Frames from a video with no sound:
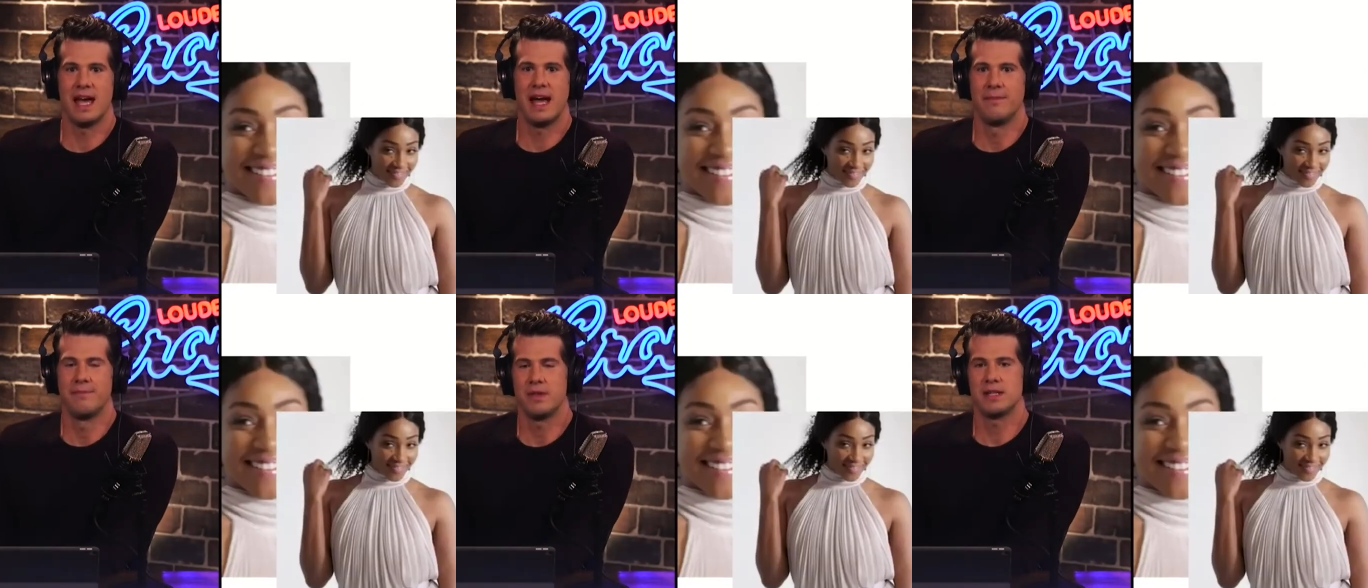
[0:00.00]

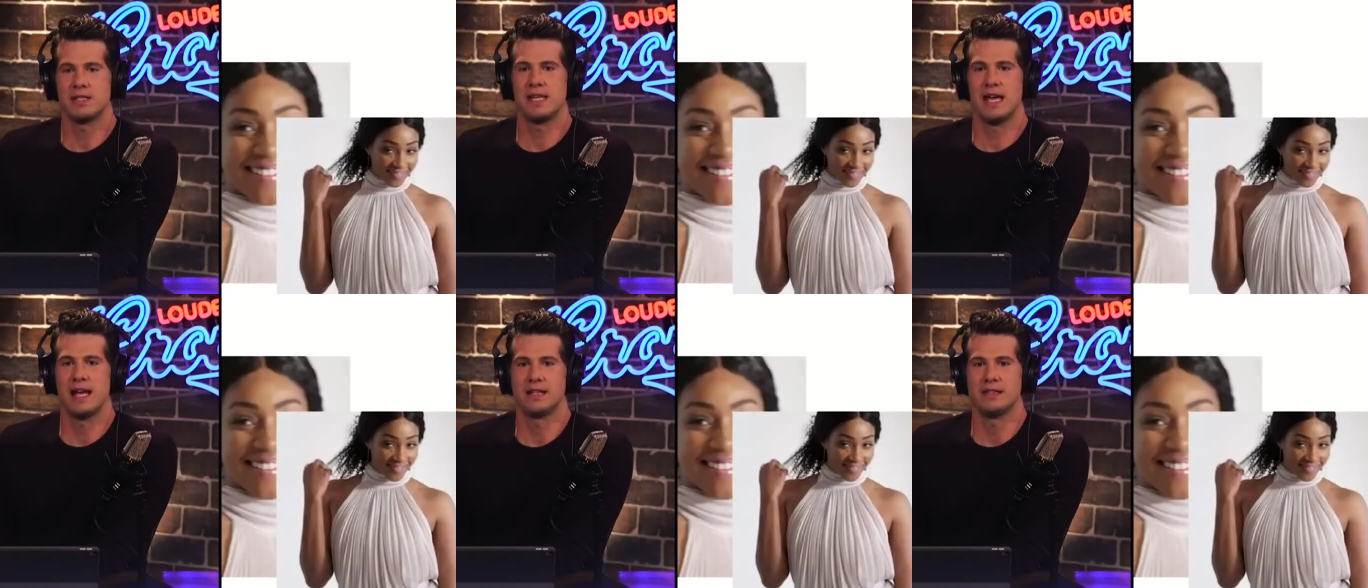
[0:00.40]
Speaker 1: Yeah,
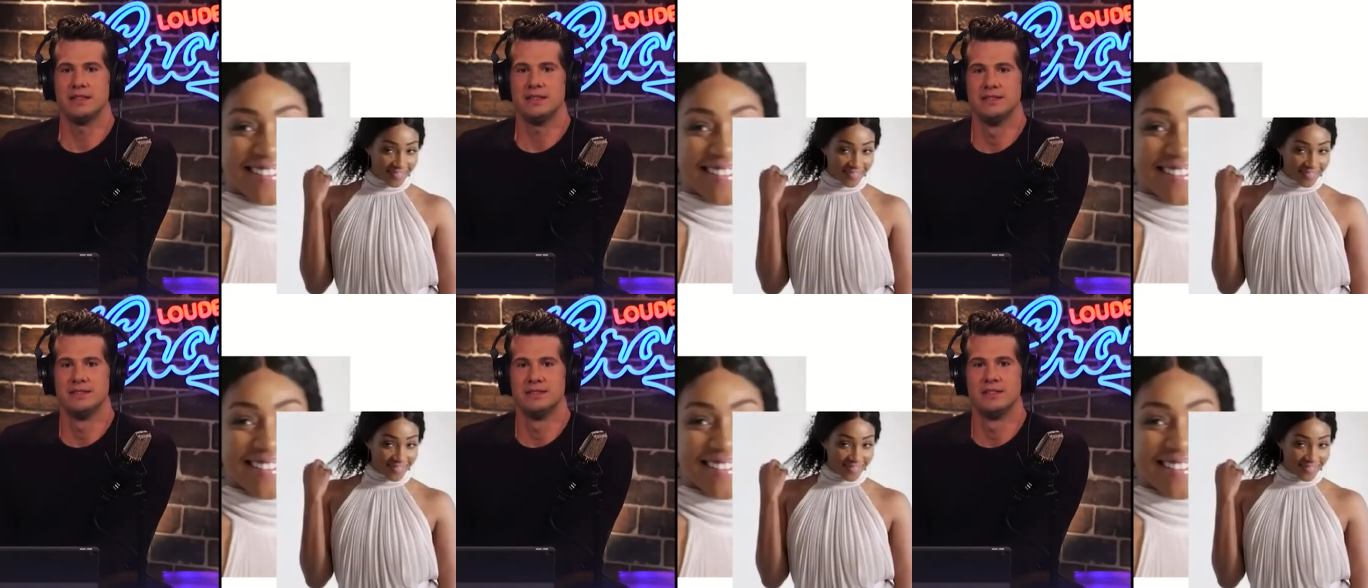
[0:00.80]
exactly.
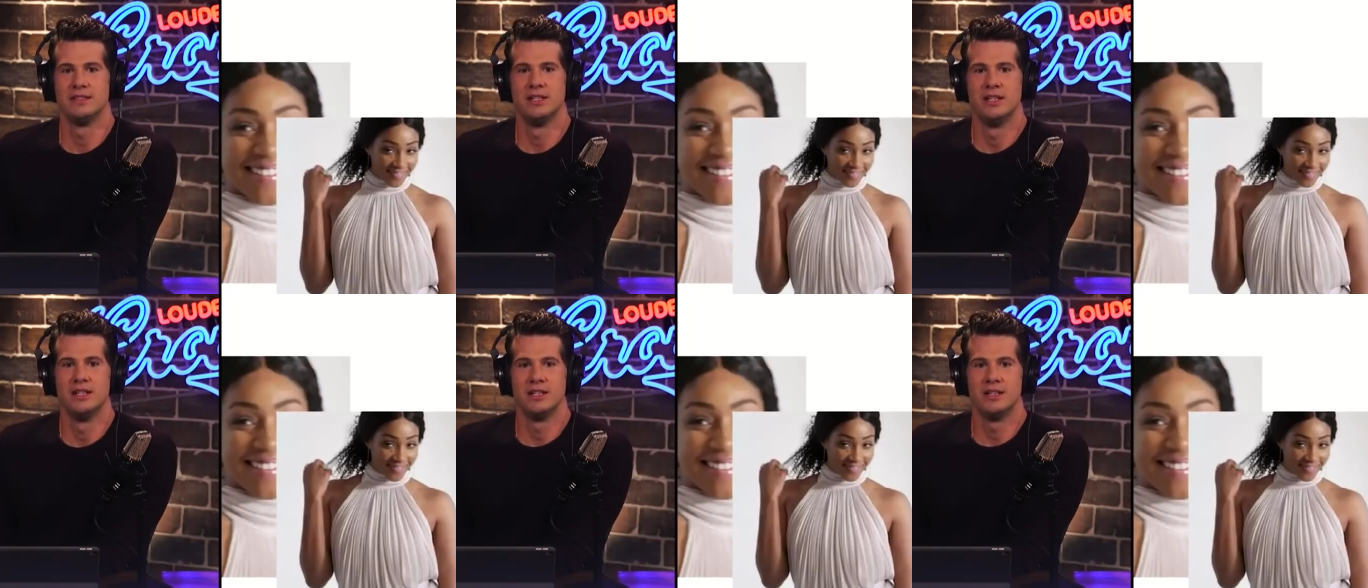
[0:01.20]
she's great.
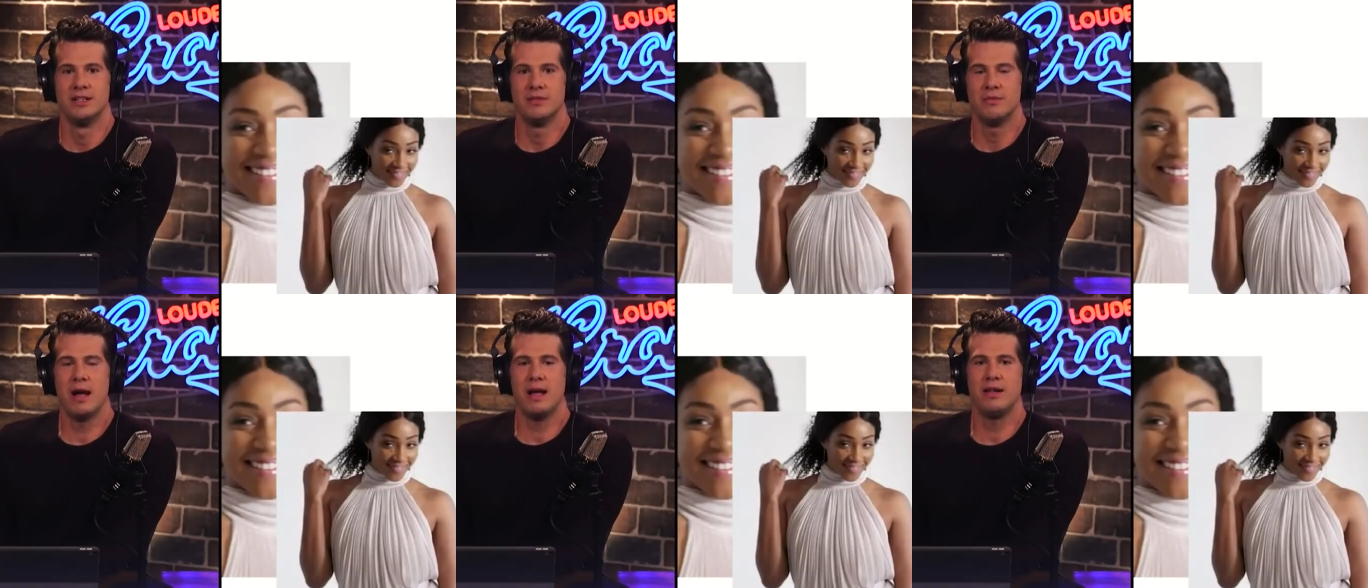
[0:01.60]

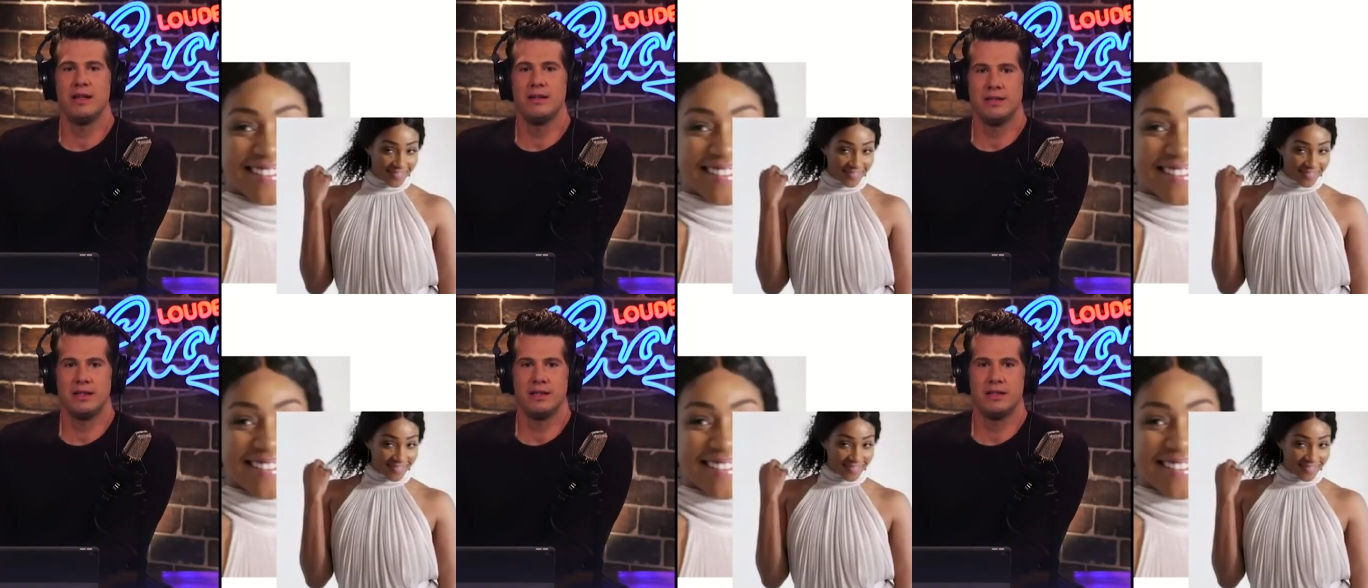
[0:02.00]
Well, uh,
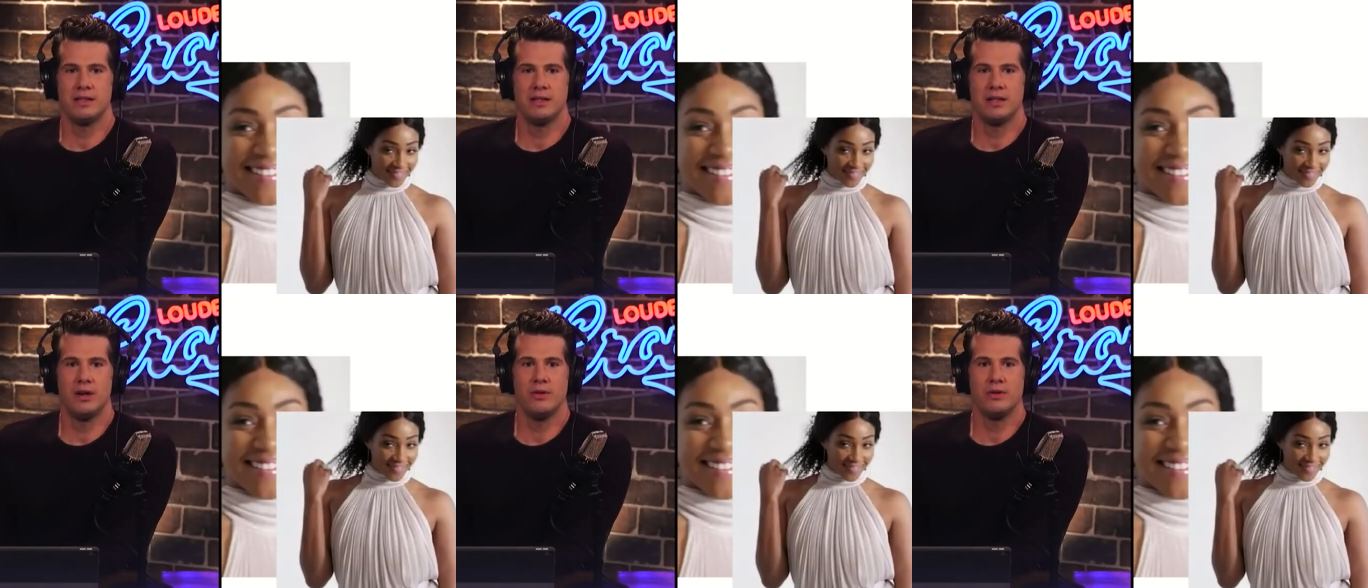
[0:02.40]

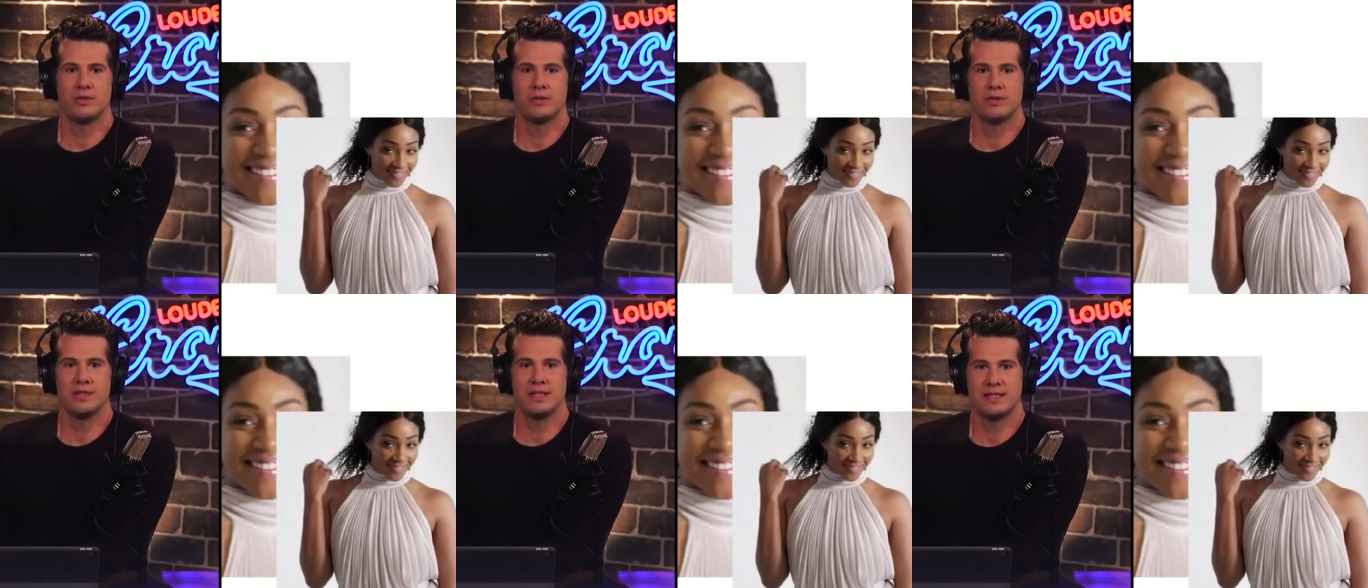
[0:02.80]
you know,
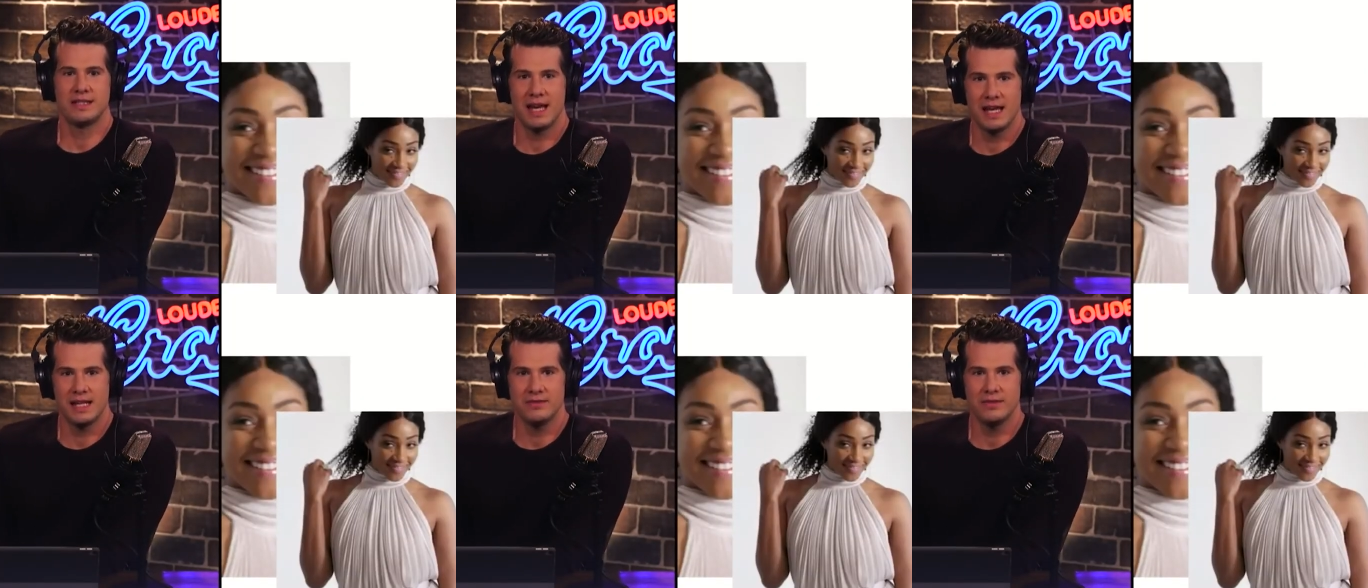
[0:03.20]
so it's it's
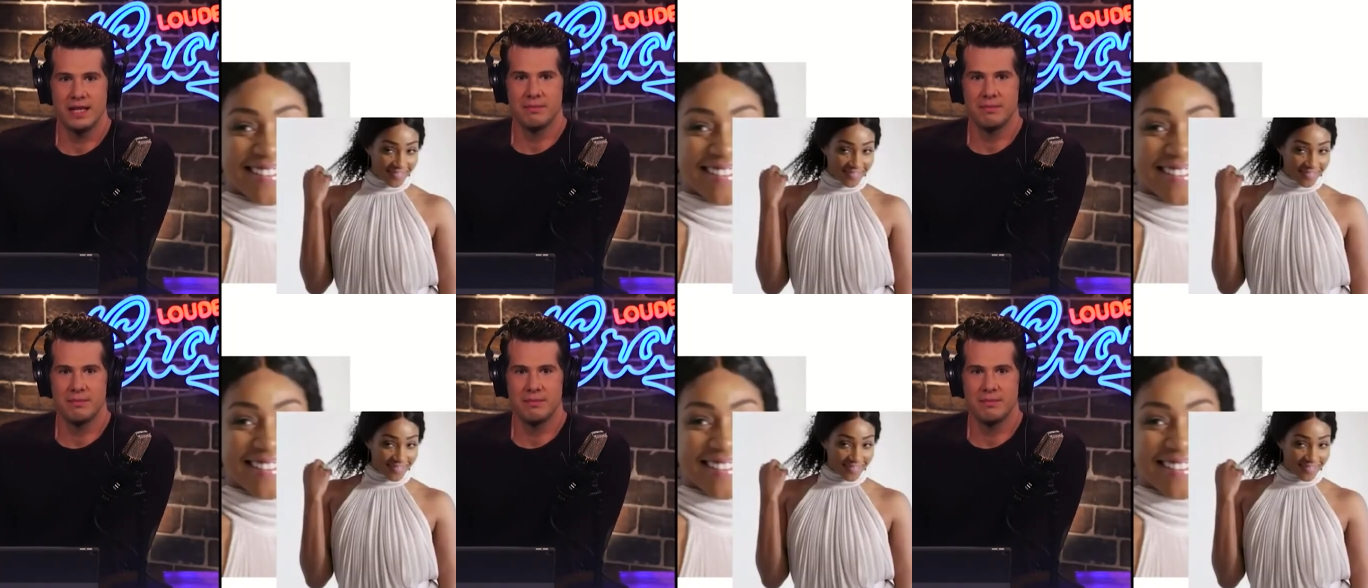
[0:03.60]
kind of